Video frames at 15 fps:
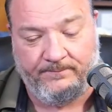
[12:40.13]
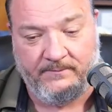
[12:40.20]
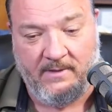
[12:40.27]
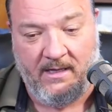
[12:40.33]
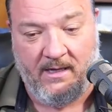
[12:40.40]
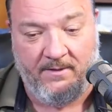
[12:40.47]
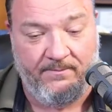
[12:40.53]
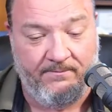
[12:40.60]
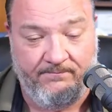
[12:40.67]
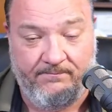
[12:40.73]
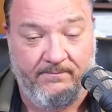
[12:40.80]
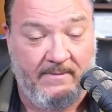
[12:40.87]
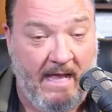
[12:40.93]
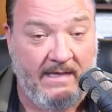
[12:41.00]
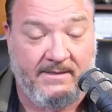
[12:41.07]
And
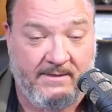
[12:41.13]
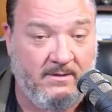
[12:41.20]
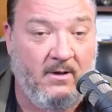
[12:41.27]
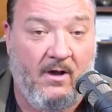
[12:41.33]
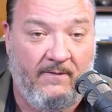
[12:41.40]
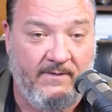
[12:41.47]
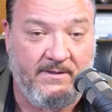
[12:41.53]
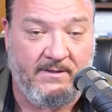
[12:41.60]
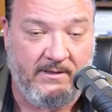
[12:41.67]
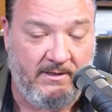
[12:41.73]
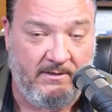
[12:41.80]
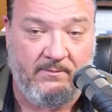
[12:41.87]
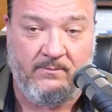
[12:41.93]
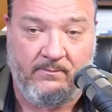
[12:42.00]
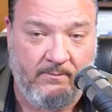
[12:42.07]
that's
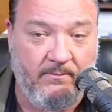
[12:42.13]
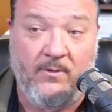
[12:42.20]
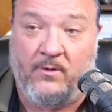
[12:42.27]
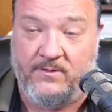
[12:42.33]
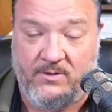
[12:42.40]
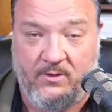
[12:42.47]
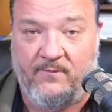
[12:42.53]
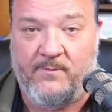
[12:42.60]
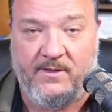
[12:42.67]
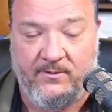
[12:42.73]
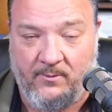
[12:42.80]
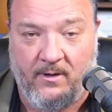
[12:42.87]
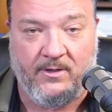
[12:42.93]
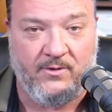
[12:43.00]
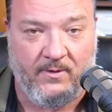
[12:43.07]
obviously, those of you who've been
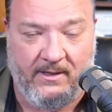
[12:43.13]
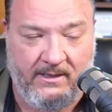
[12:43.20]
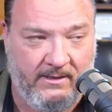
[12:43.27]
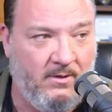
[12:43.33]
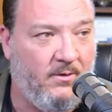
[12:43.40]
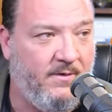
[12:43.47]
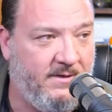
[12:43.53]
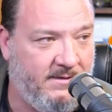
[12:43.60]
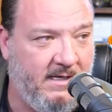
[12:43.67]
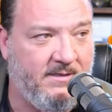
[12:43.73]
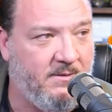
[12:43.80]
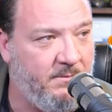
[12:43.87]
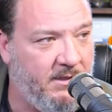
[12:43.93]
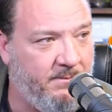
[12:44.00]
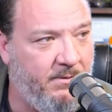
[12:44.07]
through our training know that that's
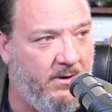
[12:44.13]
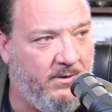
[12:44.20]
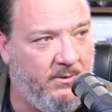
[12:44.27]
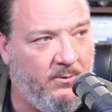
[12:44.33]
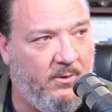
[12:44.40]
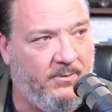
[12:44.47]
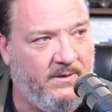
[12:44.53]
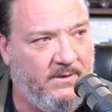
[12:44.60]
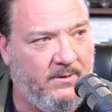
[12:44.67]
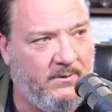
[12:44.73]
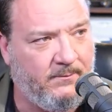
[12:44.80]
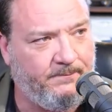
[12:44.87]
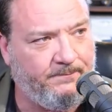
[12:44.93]
a big part of what we do.